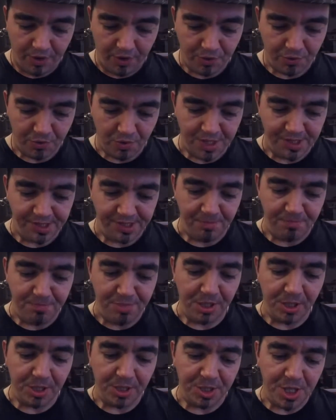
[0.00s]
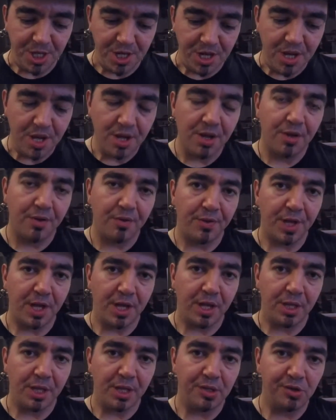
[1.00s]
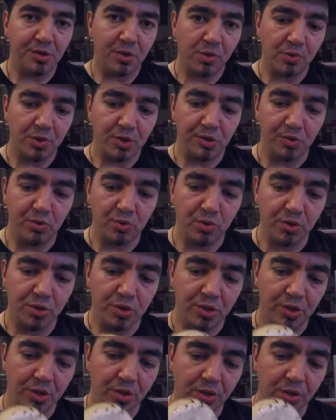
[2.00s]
traceability. That's always good,